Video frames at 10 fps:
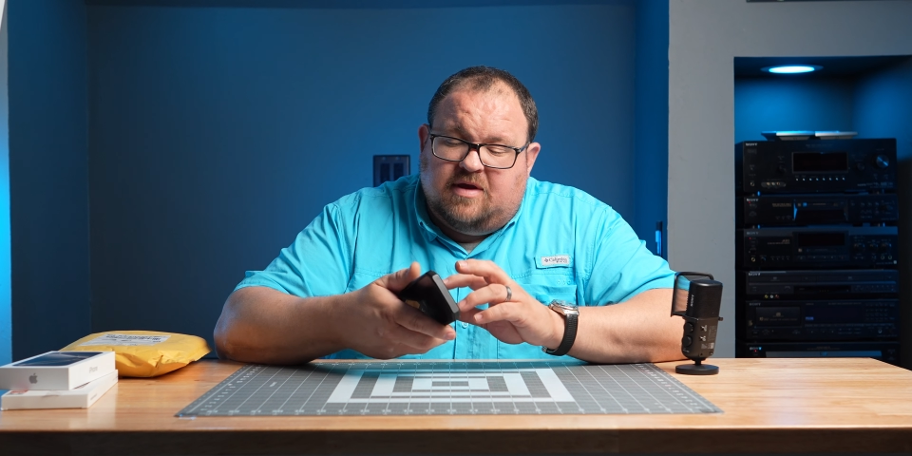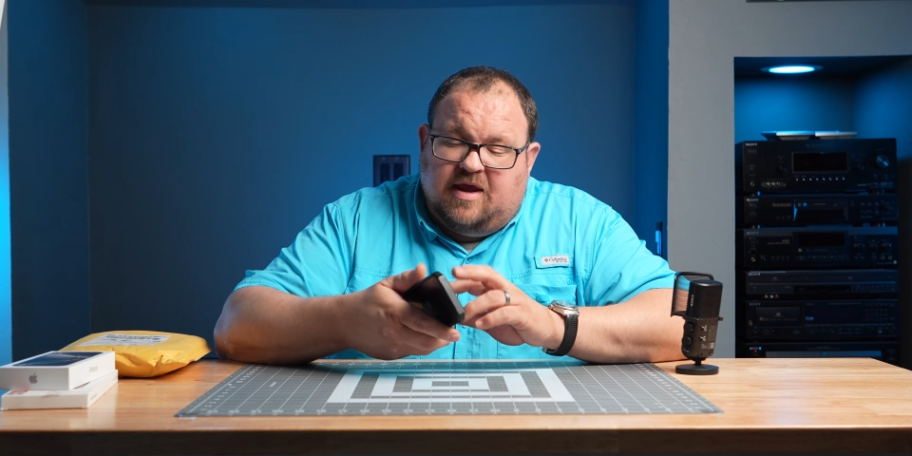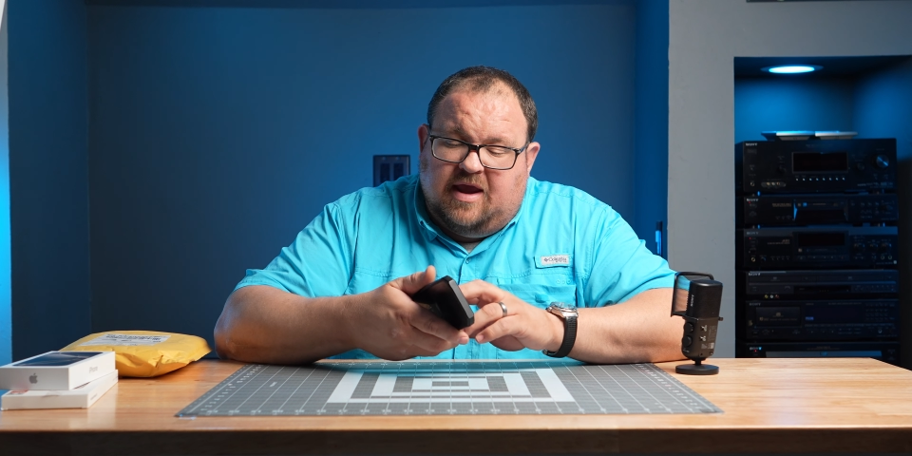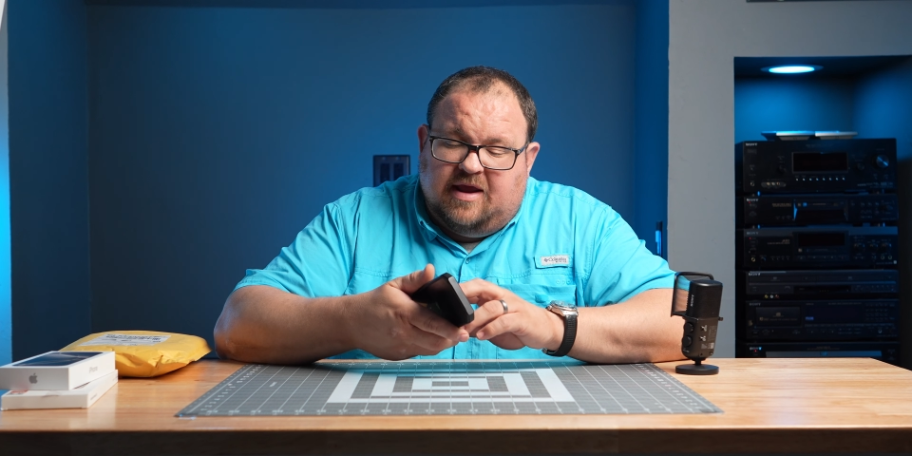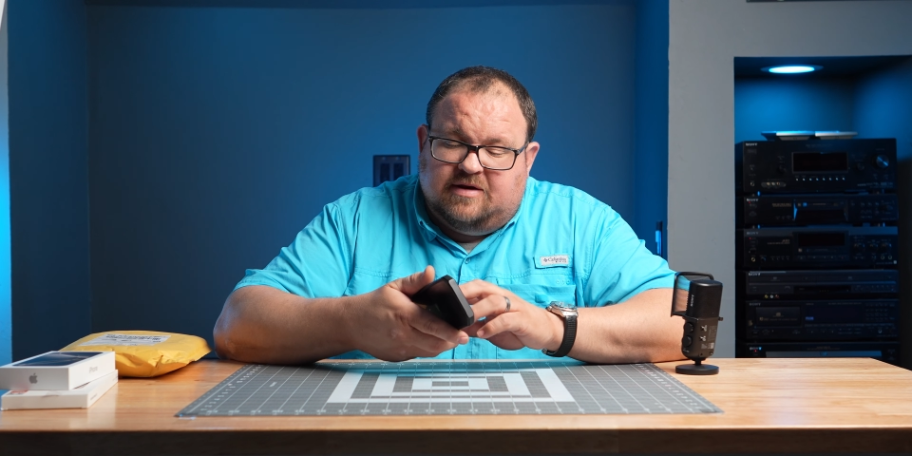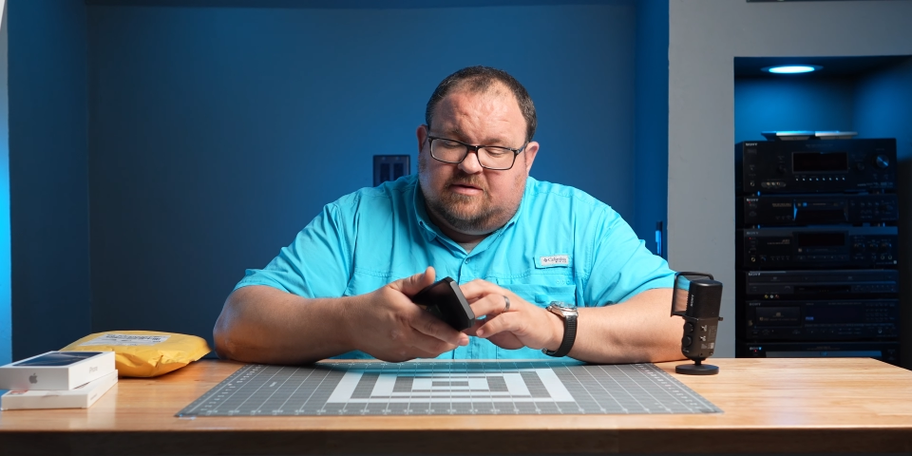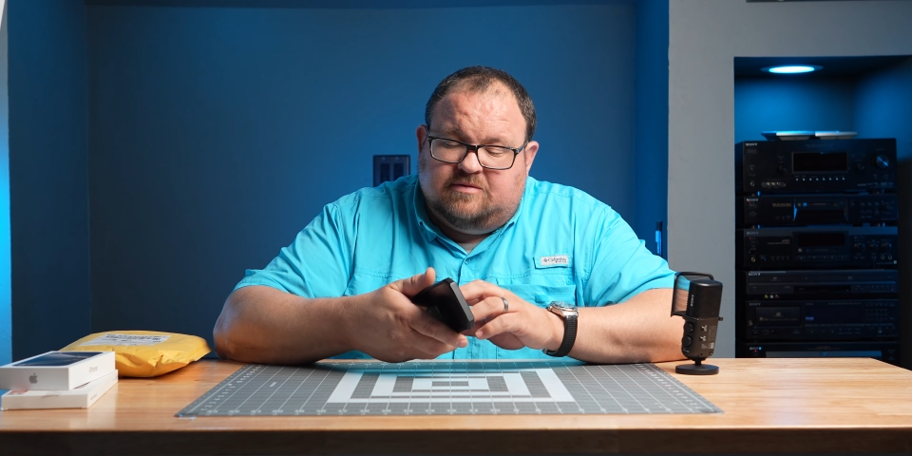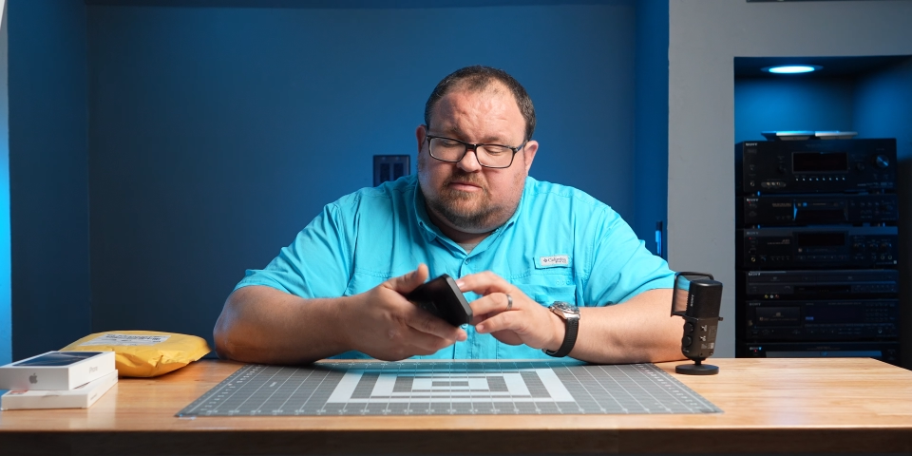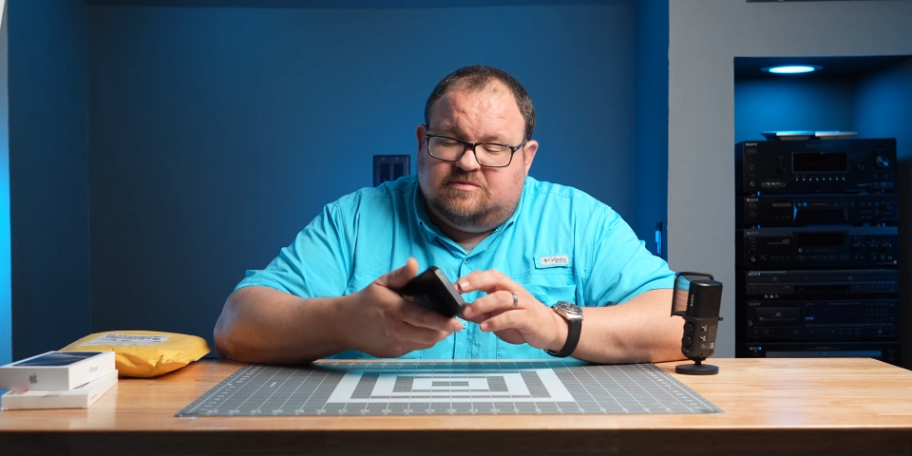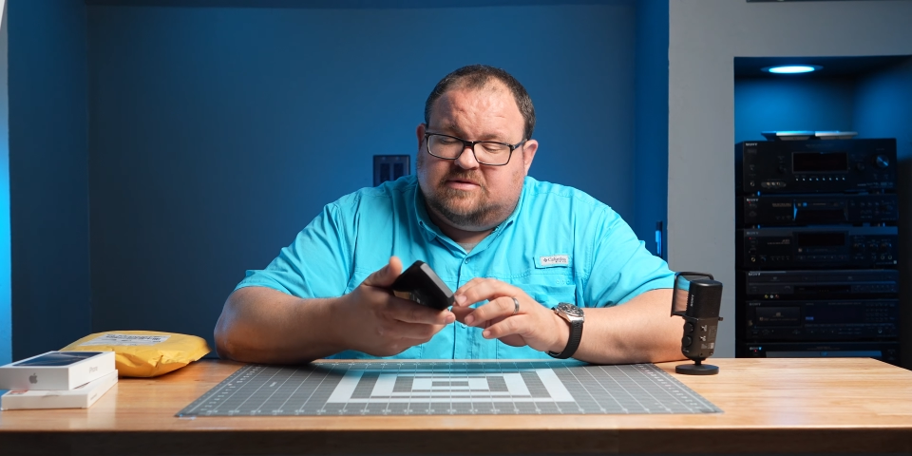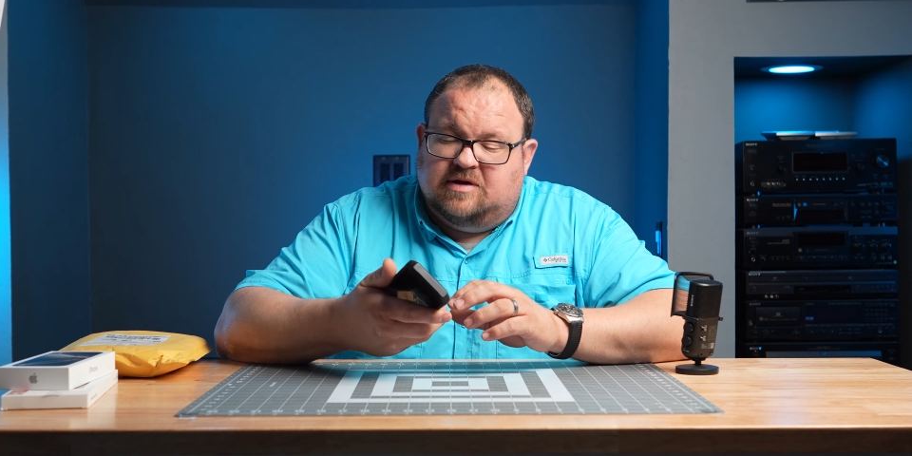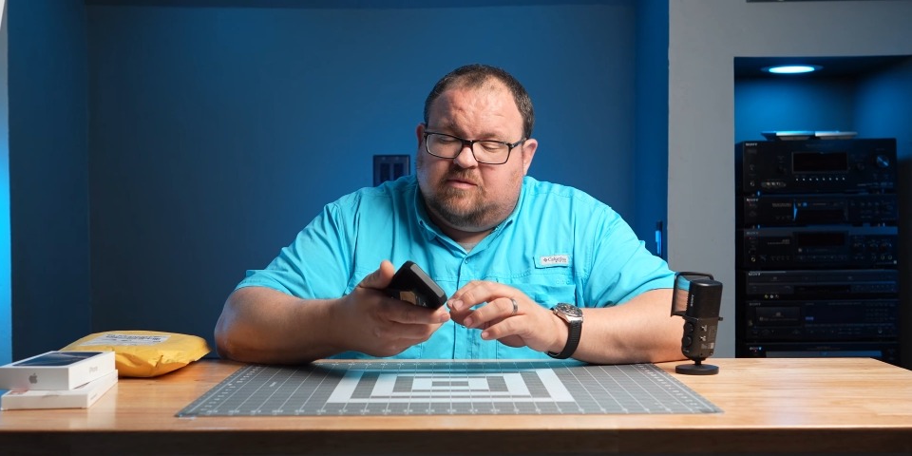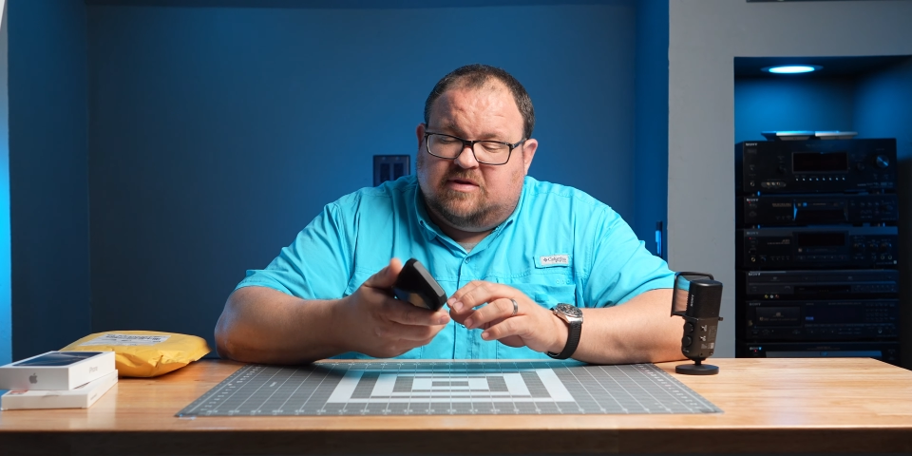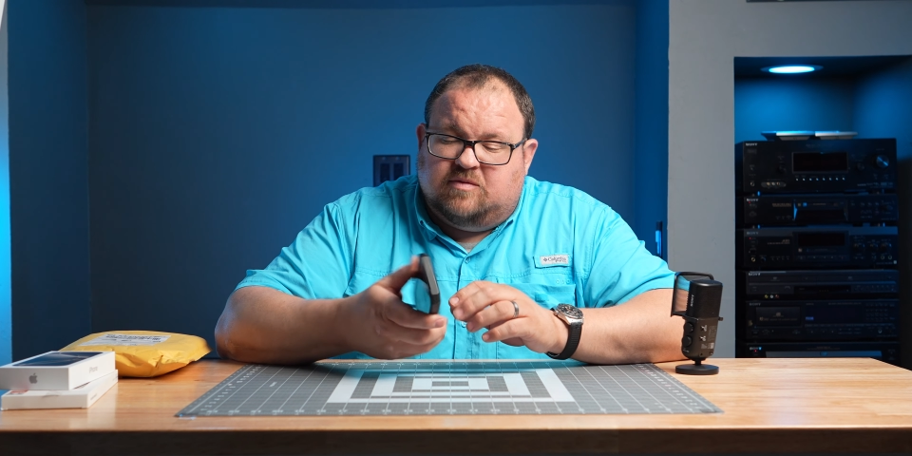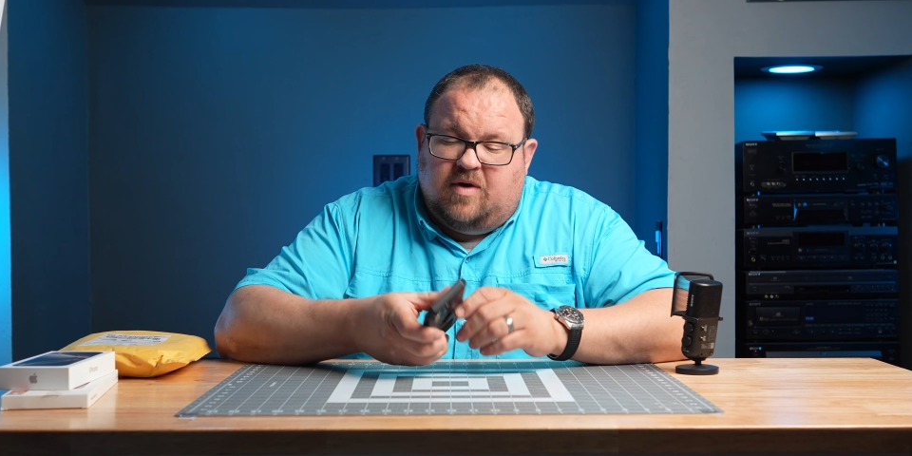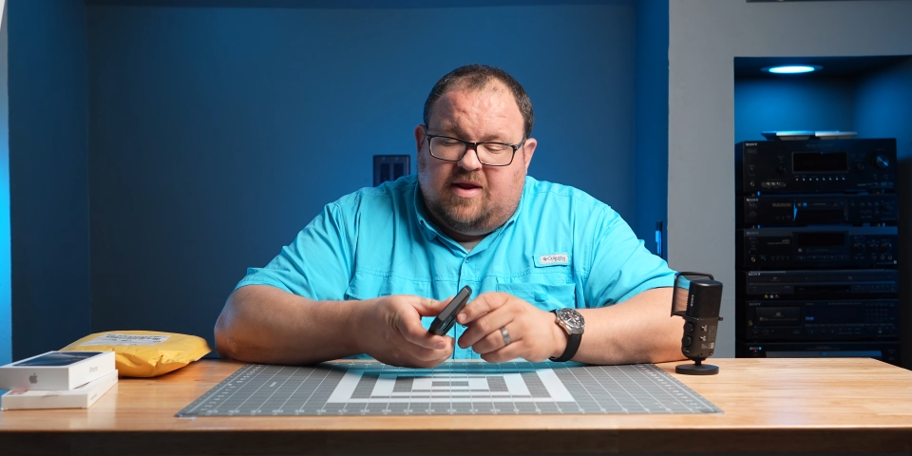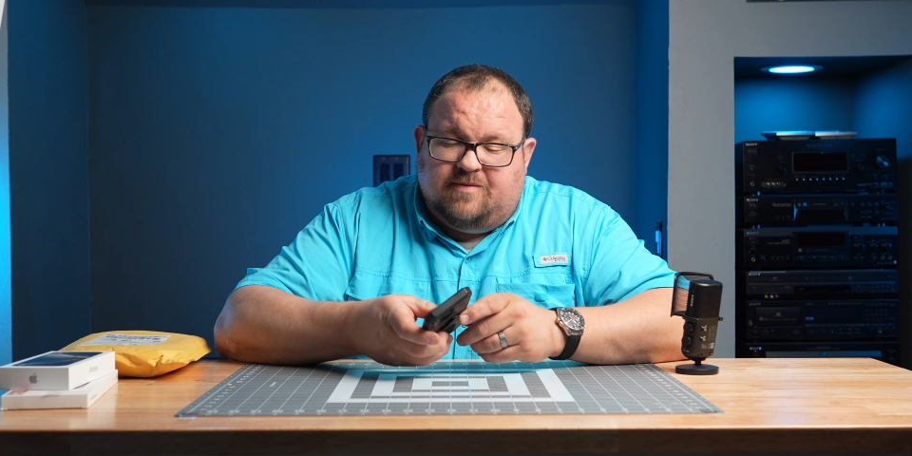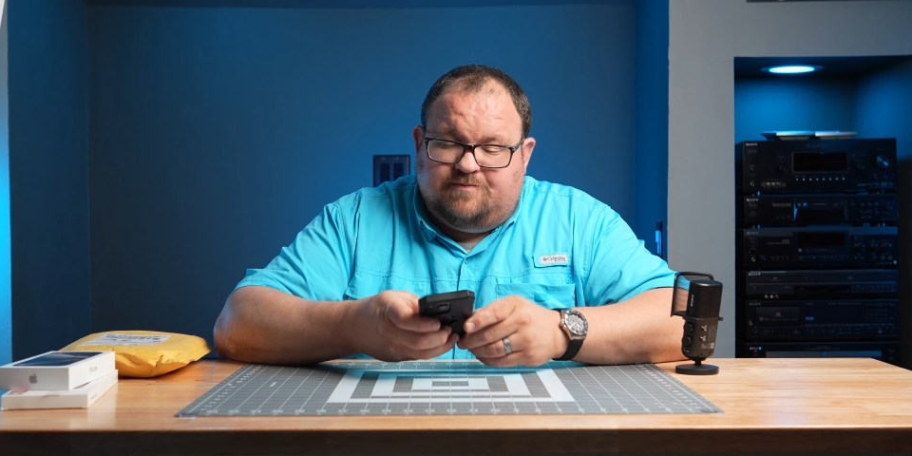and see what's what.